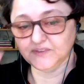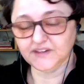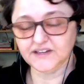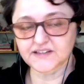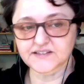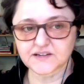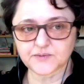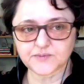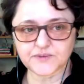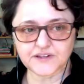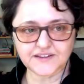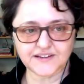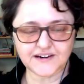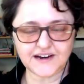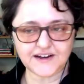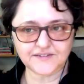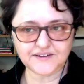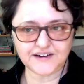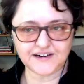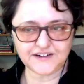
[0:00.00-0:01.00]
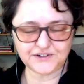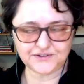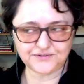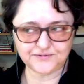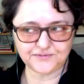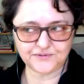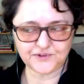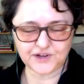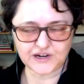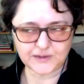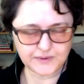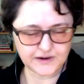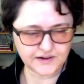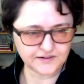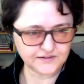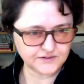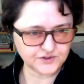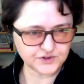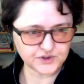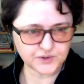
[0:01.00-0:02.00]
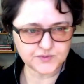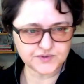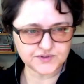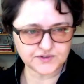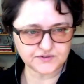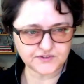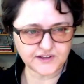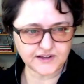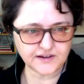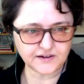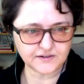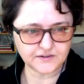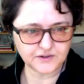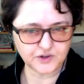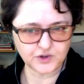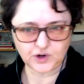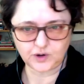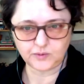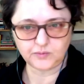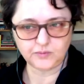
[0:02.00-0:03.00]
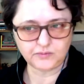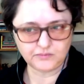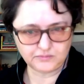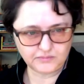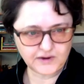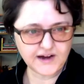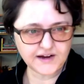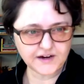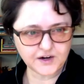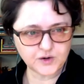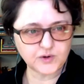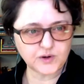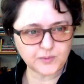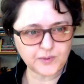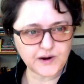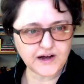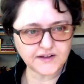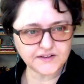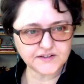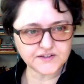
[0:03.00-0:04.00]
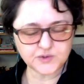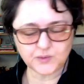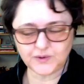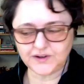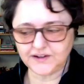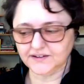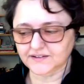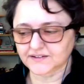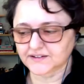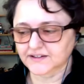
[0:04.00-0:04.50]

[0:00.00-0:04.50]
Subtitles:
is something that I've kind of thought about in terms of like, my career path as well.